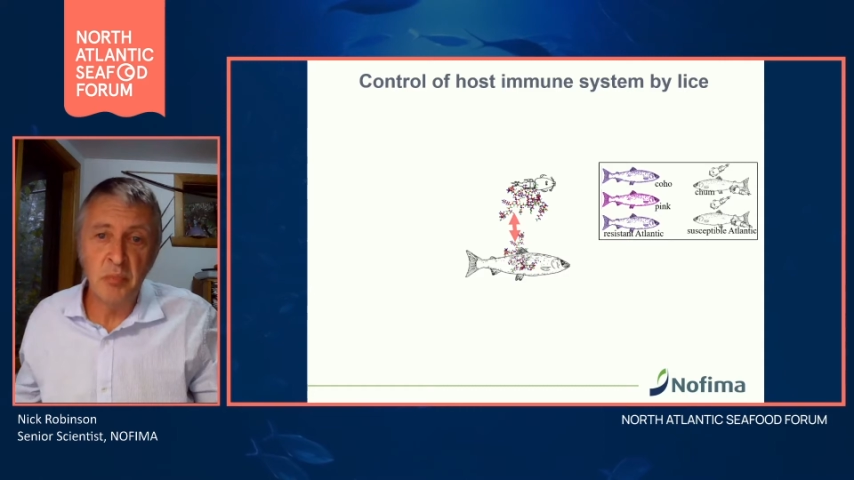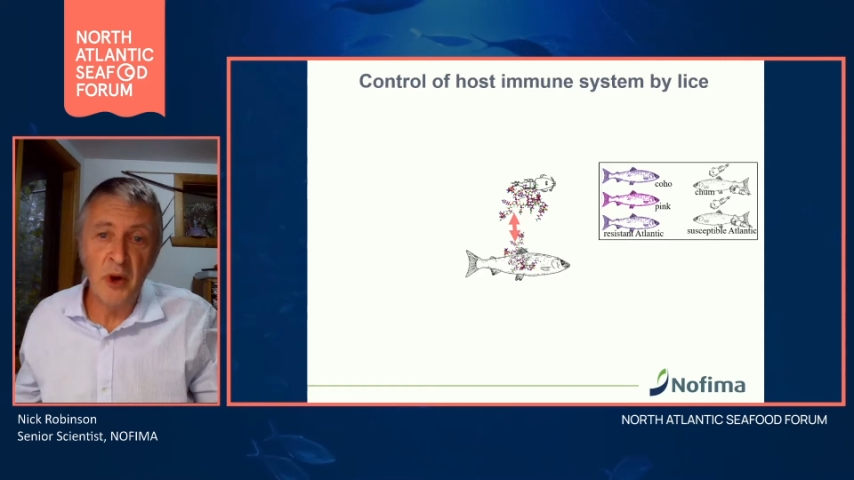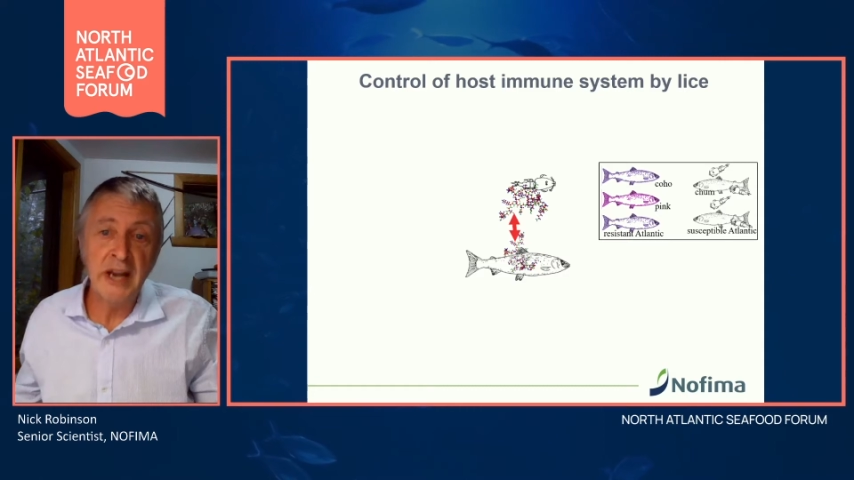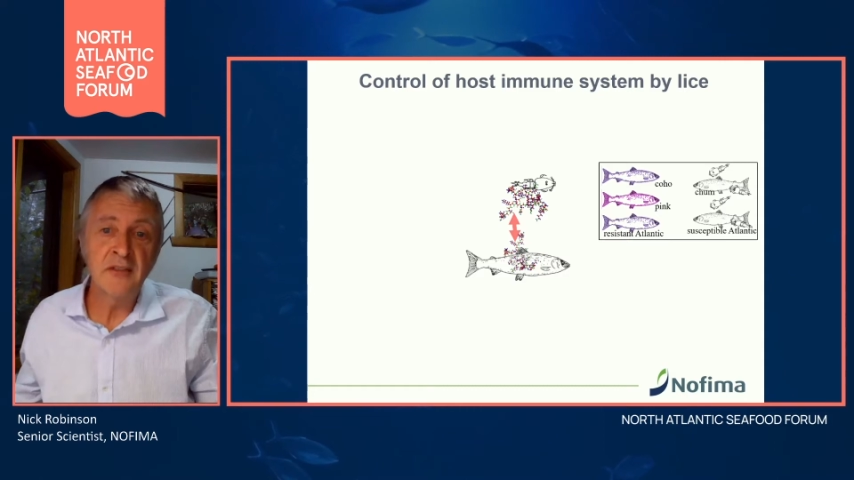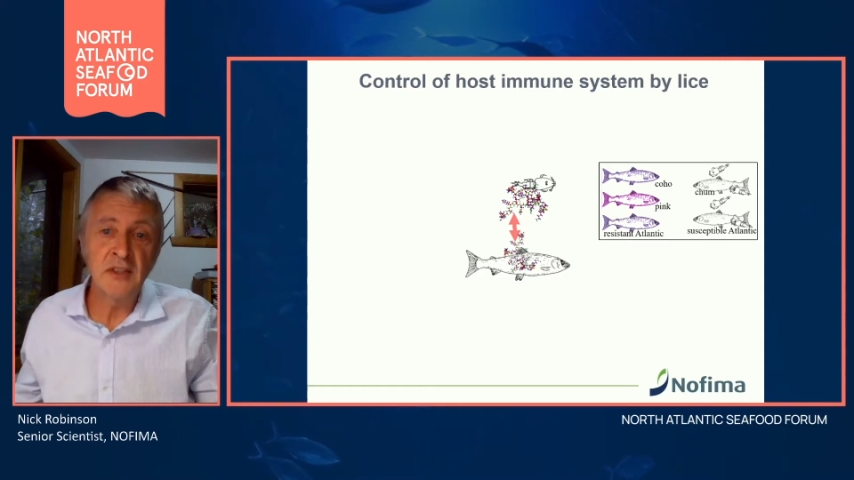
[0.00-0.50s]

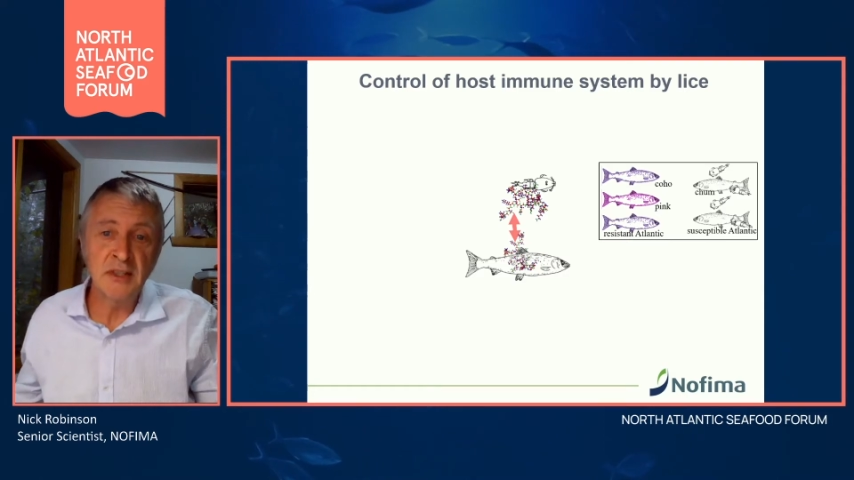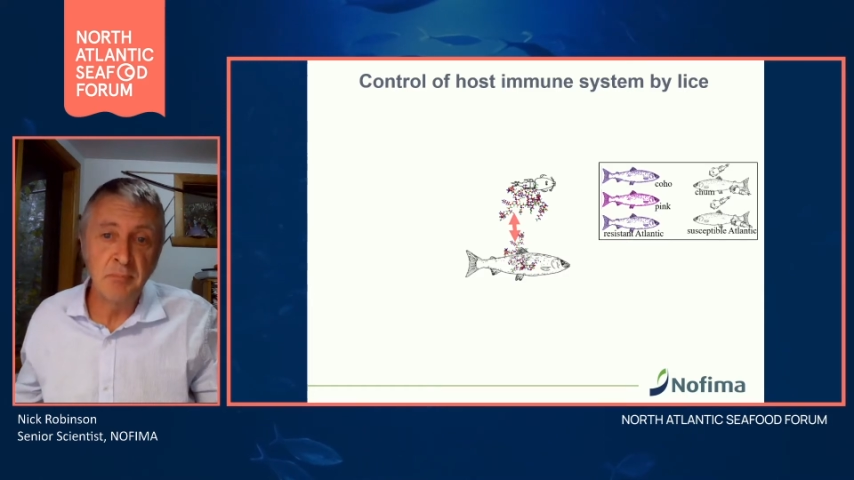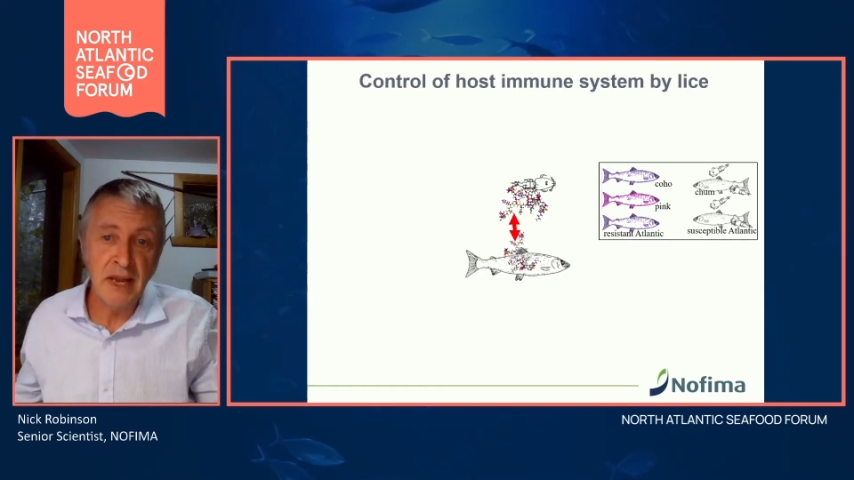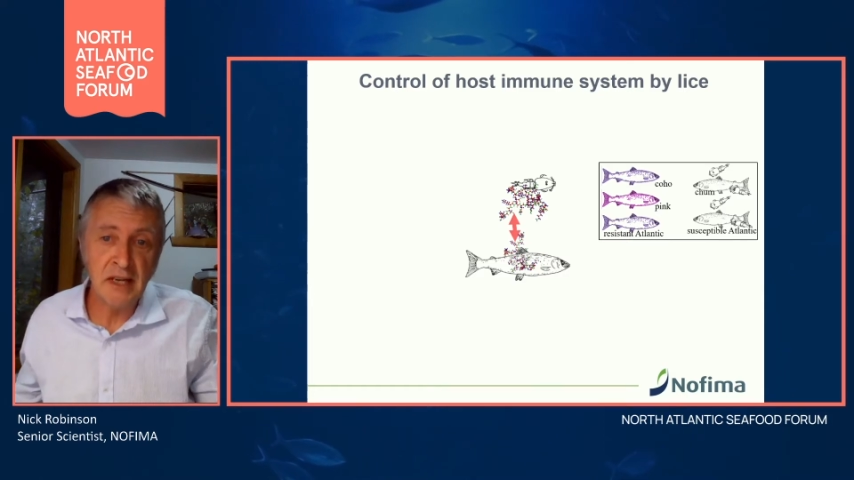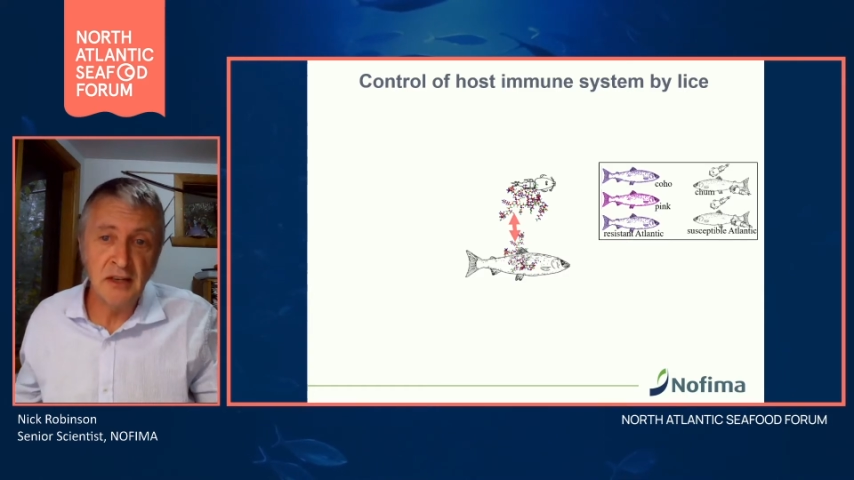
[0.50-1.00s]
break this
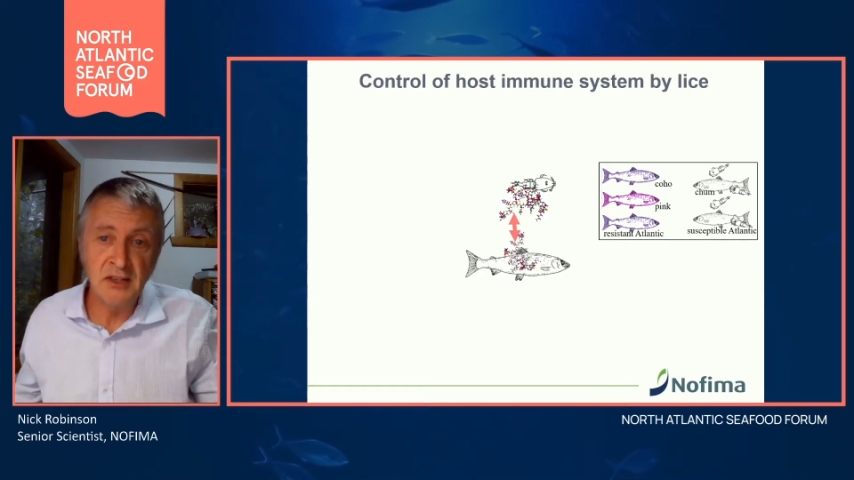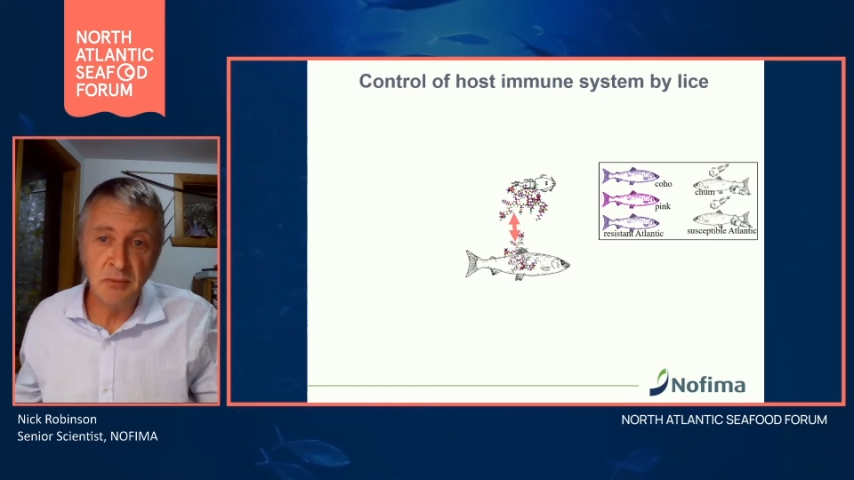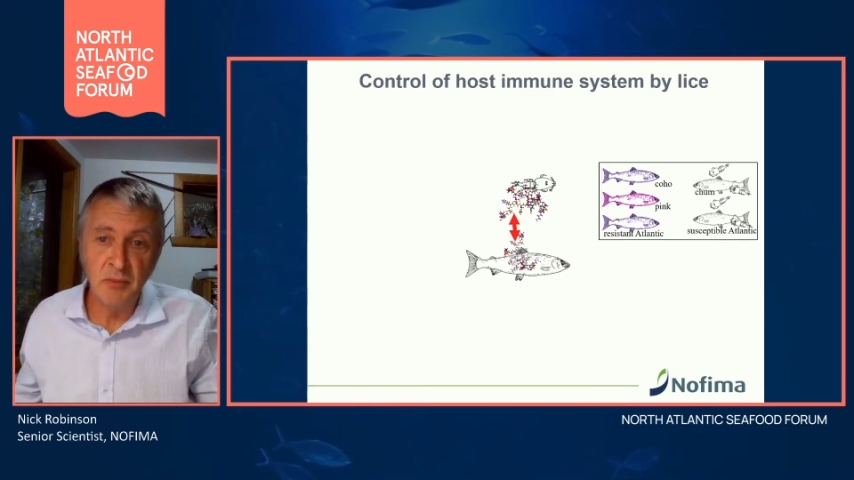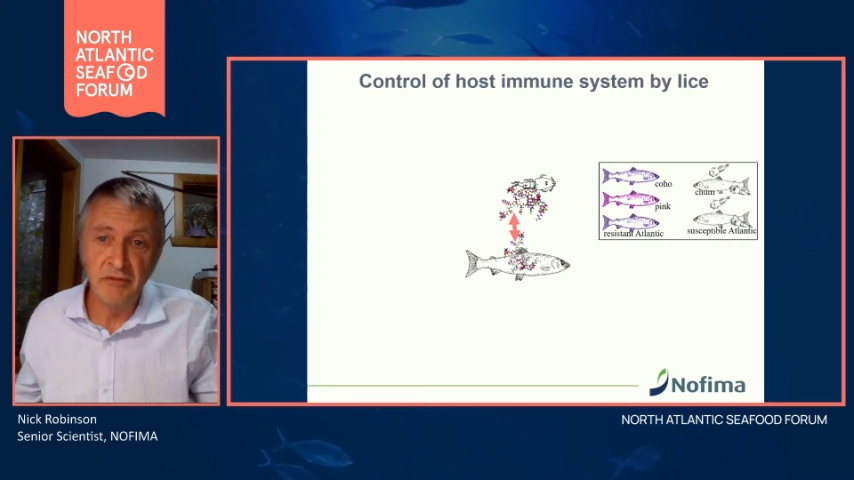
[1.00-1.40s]
mechanism